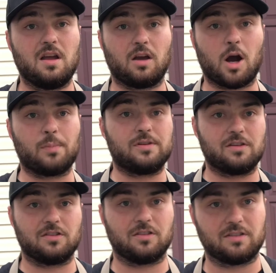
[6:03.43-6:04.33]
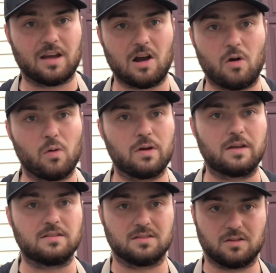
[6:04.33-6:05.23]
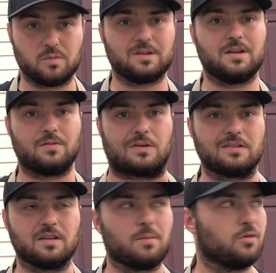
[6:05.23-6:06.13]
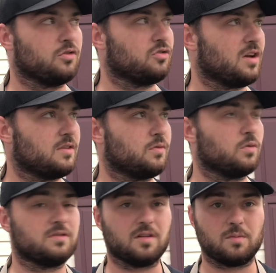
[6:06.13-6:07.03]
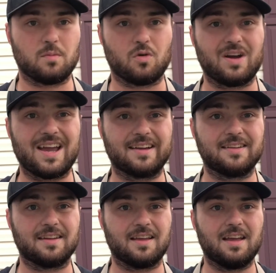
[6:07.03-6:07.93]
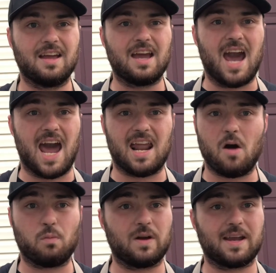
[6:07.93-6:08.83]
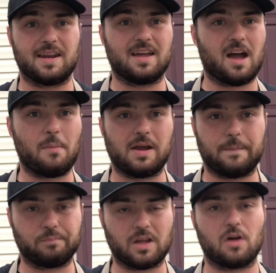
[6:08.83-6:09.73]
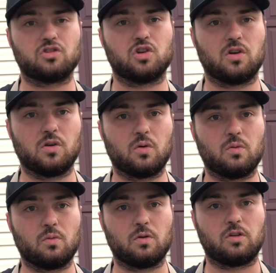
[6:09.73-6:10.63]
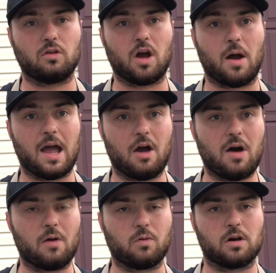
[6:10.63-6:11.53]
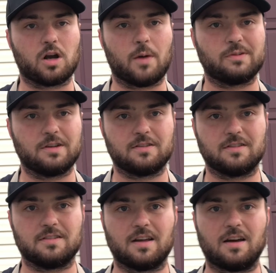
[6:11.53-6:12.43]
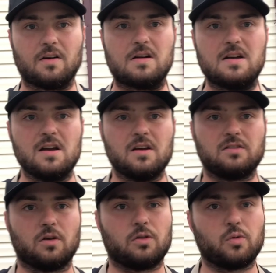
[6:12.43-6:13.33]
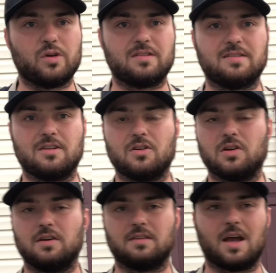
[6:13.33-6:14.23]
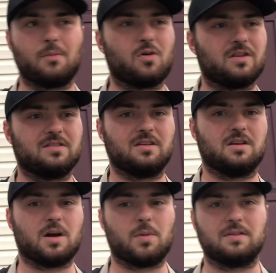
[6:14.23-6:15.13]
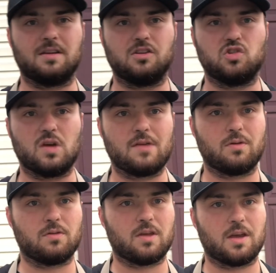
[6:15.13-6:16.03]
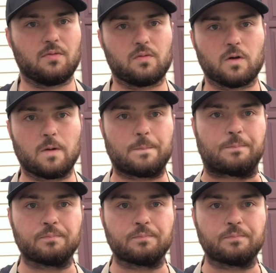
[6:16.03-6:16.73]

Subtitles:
competition style is a little bit different. It's a lot more stressful. It's a little bit more hectic. And I'll break it down. I'll show you how I run competition style. So through this series, I'm going to sit here. I'm going to teach you everything from